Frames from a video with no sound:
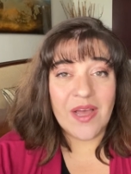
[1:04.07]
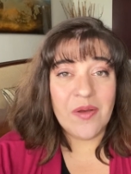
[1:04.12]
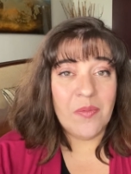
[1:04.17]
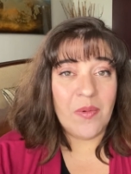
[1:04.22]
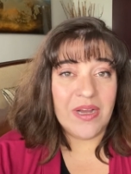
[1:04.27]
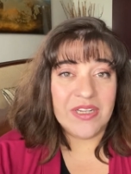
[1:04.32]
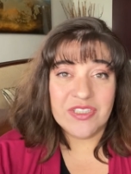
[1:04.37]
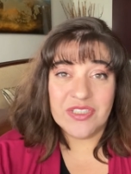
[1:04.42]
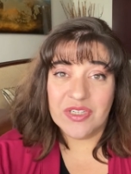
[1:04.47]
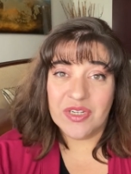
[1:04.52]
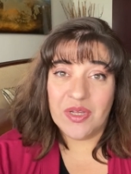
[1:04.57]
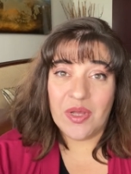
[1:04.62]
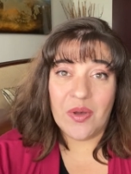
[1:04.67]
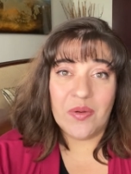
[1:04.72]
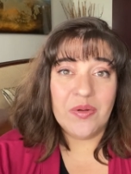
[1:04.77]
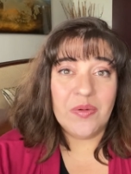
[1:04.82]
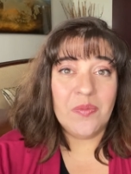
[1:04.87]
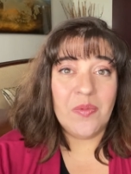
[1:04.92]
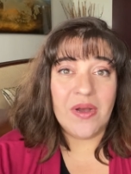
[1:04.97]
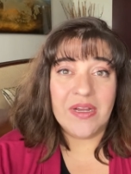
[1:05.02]
I want you to
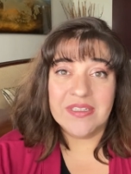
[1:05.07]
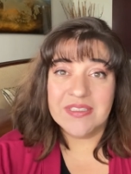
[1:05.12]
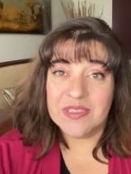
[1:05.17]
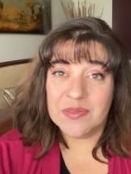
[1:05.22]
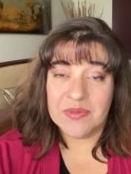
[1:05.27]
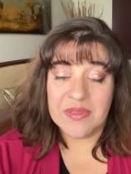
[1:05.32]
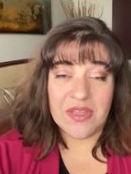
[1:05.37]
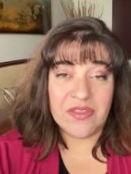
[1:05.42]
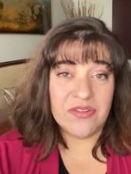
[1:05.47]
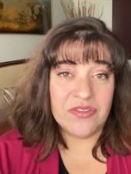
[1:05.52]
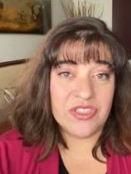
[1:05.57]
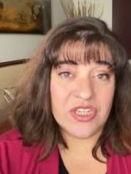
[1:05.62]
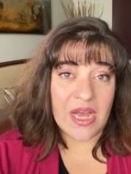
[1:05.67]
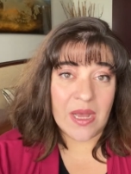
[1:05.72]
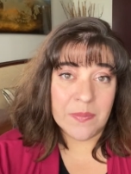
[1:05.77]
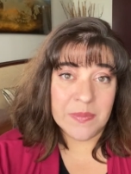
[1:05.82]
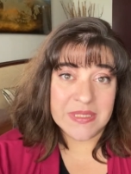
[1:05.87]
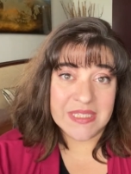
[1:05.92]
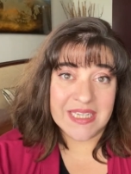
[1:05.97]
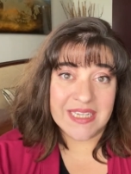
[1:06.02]
go to ones with other
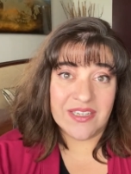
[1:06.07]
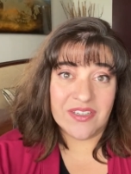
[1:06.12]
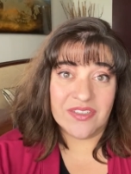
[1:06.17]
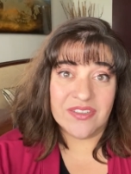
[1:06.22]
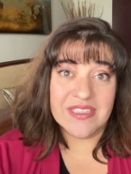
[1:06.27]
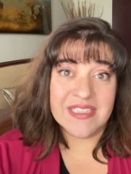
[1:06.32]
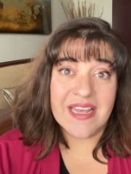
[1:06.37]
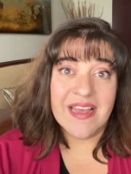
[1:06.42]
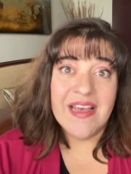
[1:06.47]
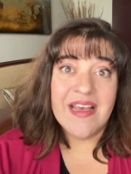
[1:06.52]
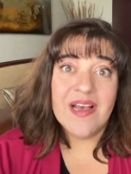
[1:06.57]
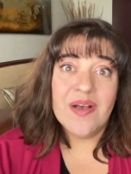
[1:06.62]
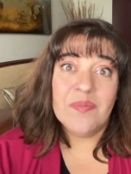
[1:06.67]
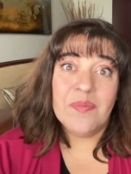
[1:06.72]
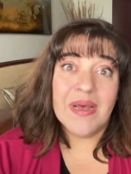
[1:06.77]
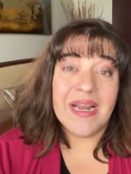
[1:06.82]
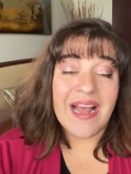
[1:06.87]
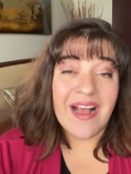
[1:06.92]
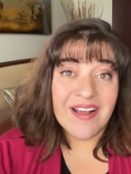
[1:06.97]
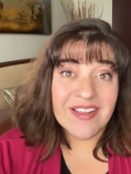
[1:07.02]
job seekers,
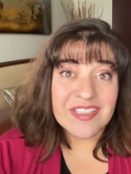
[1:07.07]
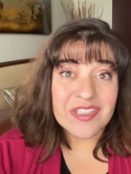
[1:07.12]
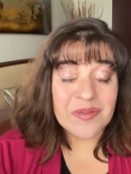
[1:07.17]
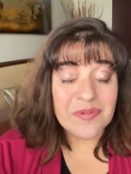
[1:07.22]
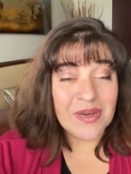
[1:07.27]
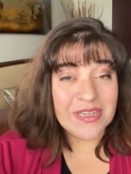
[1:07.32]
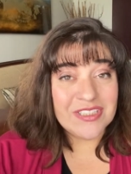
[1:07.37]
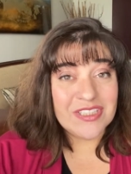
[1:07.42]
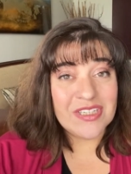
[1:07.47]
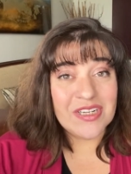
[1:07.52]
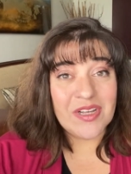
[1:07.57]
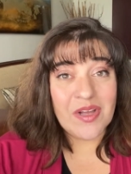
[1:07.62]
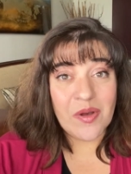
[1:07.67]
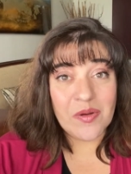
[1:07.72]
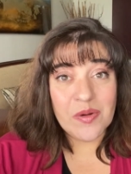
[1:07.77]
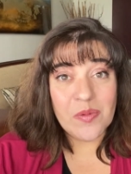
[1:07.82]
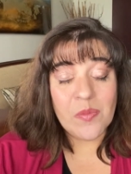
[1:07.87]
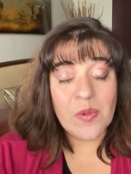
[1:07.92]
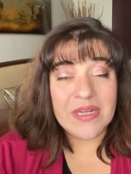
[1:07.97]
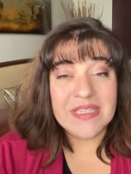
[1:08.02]
but I also want you to
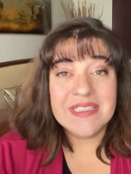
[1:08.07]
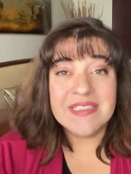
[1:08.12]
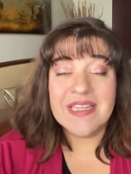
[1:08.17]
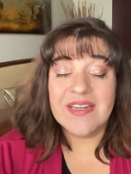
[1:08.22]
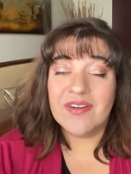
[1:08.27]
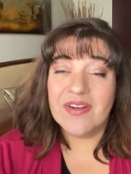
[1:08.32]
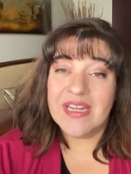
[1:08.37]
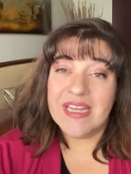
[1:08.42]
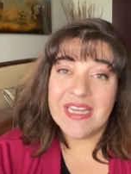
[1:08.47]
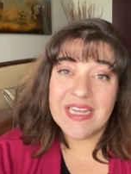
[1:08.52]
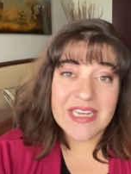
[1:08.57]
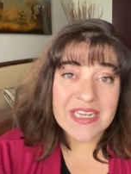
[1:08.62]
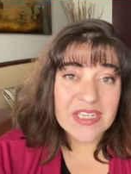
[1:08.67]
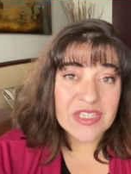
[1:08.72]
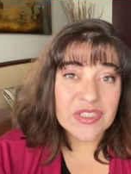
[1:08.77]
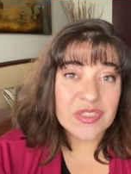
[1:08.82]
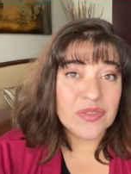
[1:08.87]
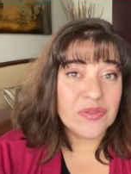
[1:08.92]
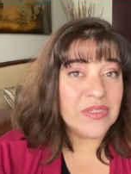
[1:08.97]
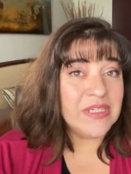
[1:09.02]
go to ones that are
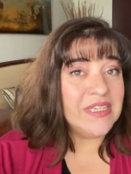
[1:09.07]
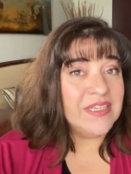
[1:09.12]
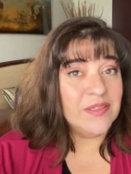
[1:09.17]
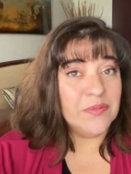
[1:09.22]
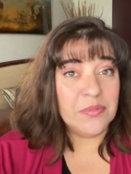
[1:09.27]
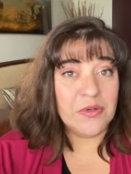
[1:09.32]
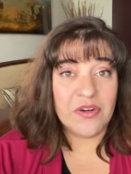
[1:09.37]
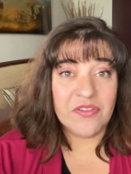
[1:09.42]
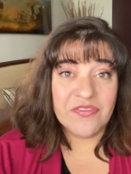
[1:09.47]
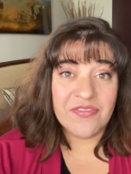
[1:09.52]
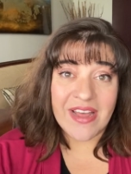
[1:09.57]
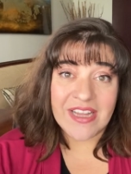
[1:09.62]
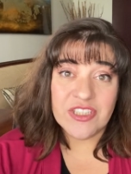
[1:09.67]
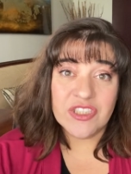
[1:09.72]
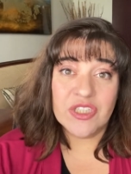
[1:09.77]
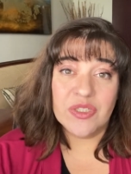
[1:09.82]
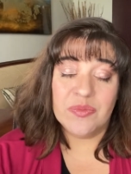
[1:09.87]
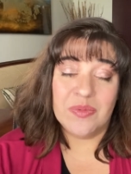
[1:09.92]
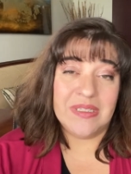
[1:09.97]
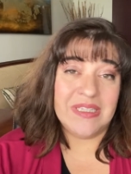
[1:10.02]
industry and
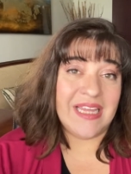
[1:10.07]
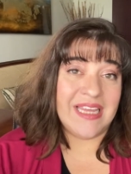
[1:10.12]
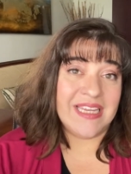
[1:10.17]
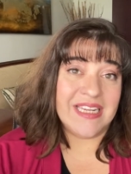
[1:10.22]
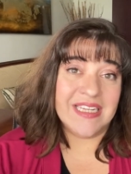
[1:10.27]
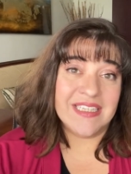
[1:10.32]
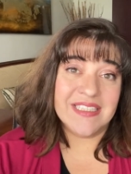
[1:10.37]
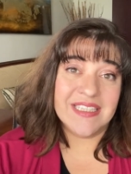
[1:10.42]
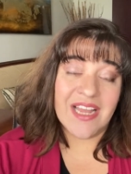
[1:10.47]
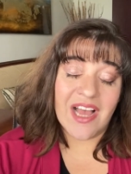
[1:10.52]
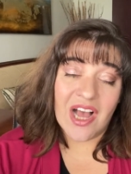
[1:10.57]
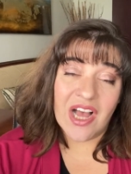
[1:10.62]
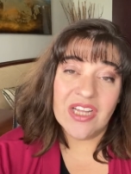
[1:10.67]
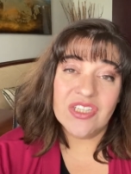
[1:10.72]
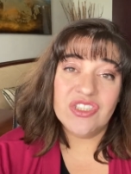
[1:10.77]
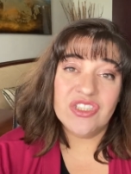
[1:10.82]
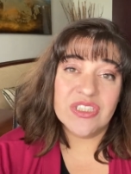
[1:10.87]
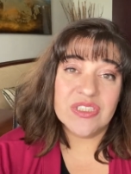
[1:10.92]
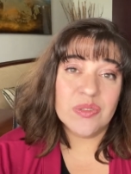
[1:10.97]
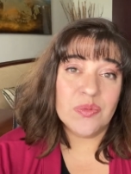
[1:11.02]
profession related,
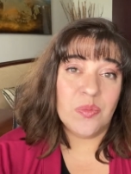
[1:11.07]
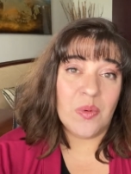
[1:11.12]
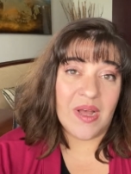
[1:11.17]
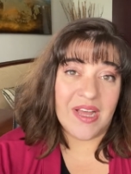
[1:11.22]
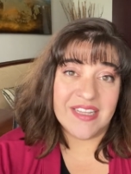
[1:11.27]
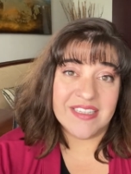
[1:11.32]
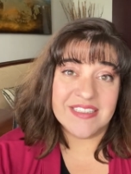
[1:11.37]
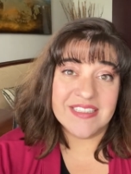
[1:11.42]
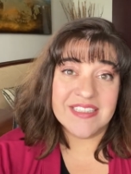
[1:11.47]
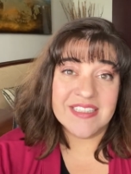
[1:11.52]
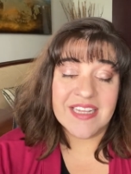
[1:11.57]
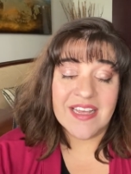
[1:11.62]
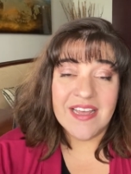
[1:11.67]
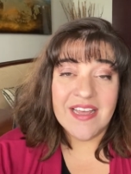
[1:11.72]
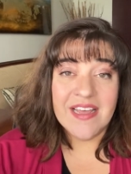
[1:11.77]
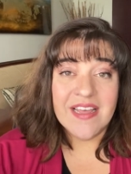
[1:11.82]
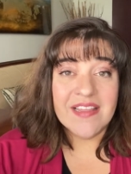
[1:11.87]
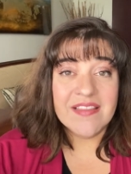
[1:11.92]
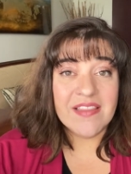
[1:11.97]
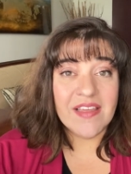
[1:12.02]
not just ones
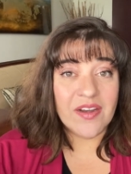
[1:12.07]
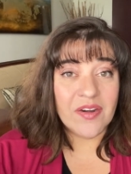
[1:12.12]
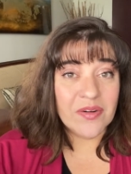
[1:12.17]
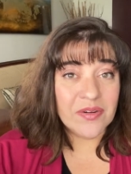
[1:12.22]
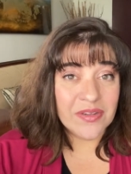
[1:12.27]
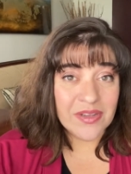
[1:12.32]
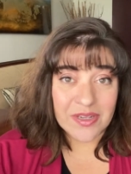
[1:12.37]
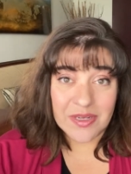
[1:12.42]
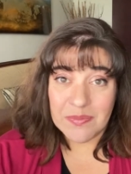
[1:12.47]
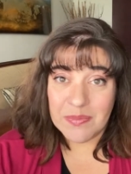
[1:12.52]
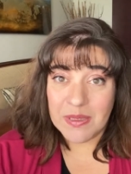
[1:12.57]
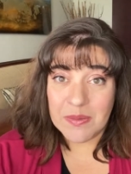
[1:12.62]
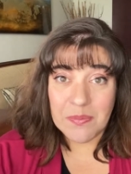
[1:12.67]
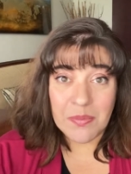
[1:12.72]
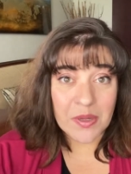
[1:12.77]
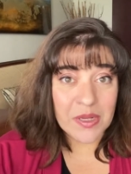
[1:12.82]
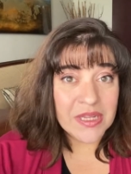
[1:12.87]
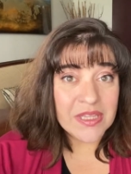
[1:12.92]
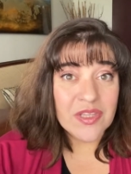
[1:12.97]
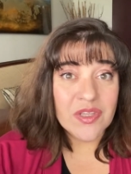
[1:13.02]
that are going to be
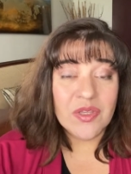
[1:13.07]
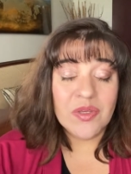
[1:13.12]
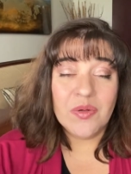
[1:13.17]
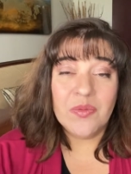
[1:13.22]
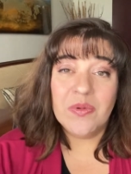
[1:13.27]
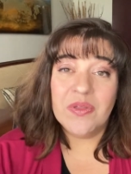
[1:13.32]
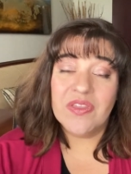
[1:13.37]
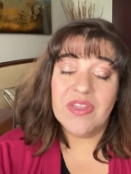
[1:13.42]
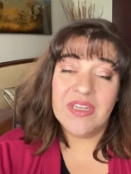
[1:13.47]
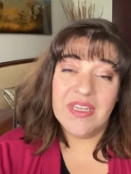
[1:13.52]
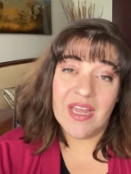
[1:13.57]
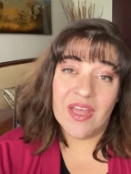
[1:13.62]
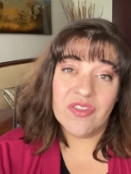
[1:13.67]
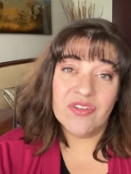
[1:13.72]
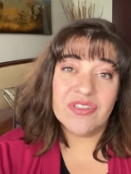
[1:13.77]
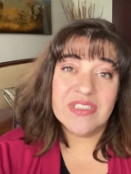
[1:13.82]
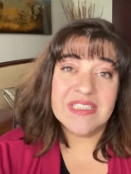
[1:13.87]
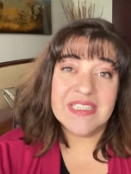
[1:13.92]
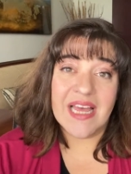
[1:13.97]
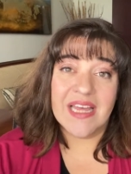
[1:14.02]
putting you with
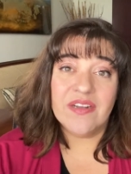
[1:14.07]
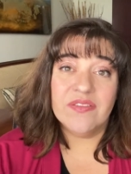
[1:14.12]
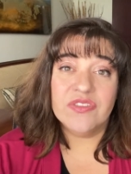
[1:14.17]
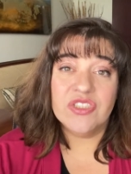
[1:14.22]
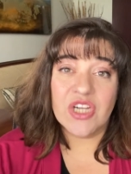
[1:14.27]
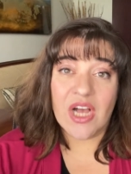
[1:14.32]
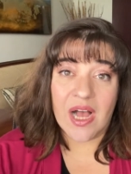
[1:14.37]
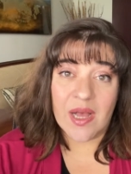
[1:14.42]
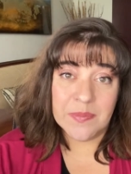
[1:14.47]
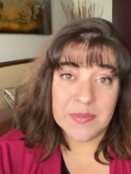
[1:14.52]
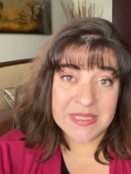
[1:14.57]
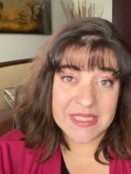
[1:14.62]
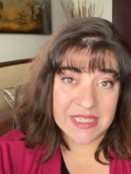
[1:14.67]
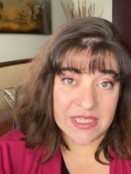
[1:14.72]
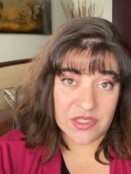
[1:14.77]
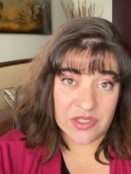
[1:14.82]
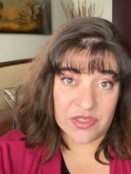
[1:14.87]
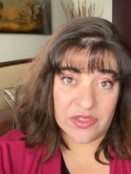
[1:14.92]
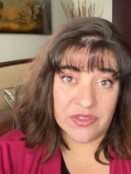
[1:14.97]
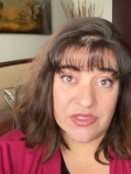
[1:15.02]
another set of job
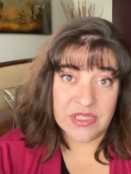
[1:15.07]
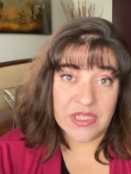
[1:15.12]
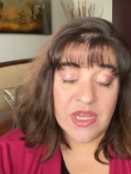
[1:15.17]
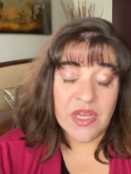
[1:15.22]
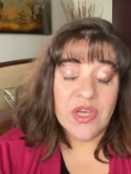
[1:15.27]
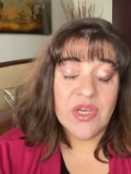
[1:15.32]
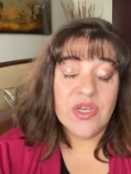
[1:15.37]
seekers.